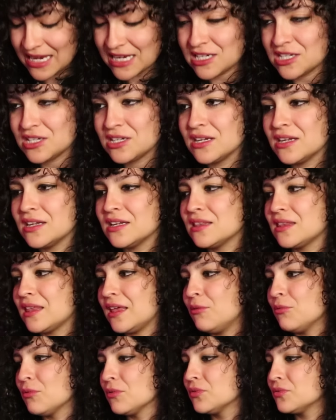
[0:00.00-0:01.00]
and
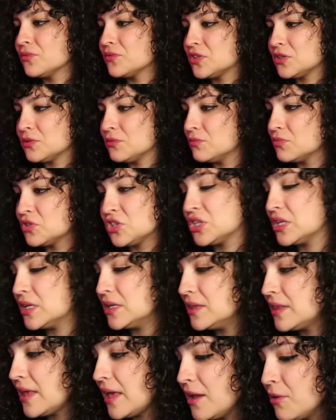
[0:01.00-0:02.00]
they were,
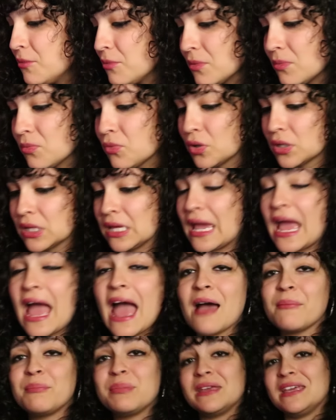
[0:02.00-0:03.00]
they were looking
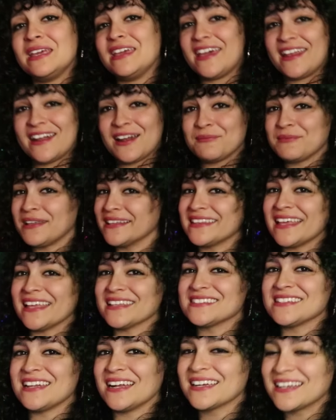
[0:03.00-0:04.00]
happy, and I'm like,
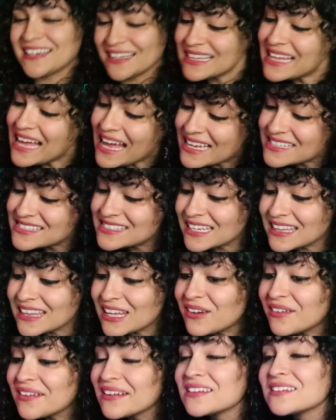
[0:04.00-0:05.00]
that's not gonna last, and
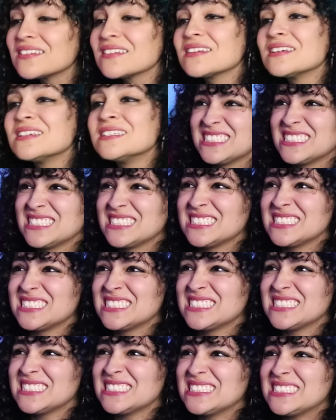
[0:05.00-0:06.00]
there it is.
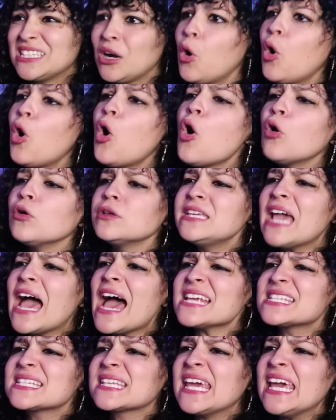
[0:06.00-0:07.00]
Oh,
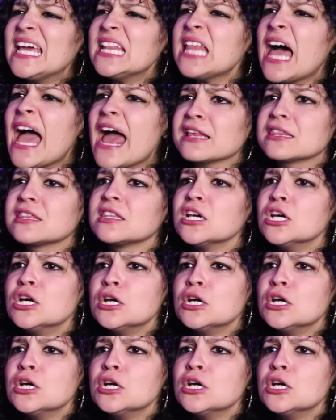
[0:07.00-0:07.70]
yes, Keyleth!